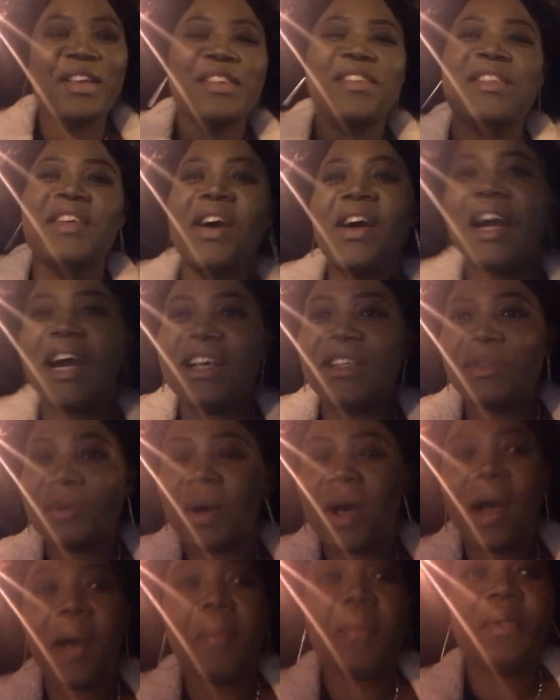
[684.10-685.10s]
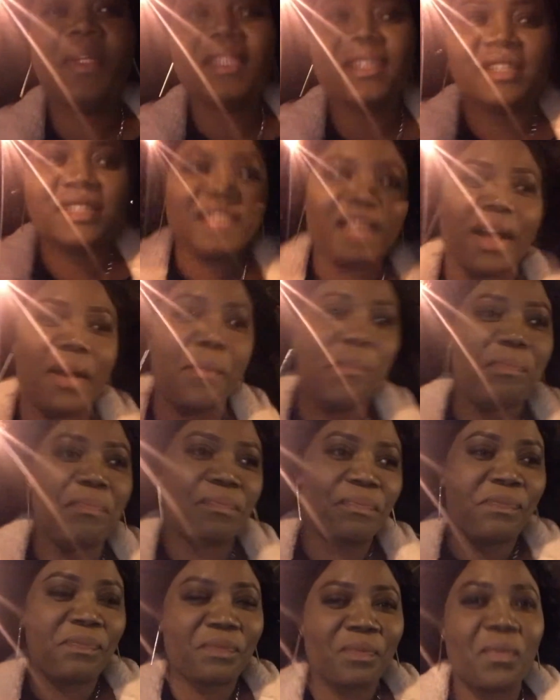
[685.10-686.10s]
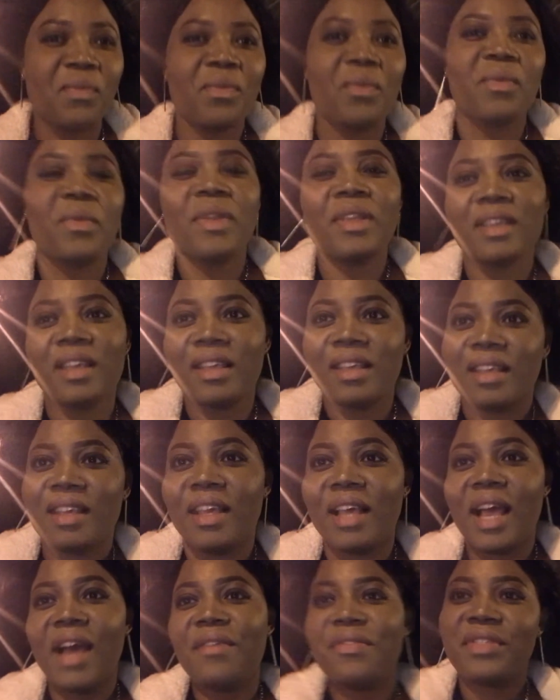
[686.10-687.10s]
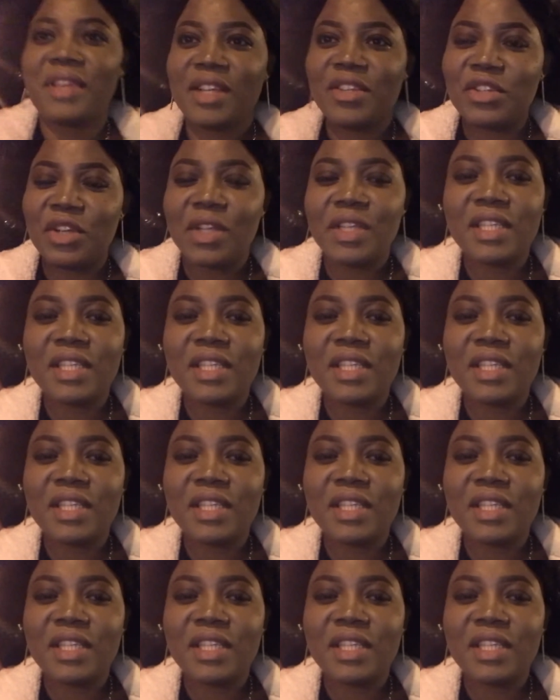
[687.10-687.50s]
so, guys, what happened is that after church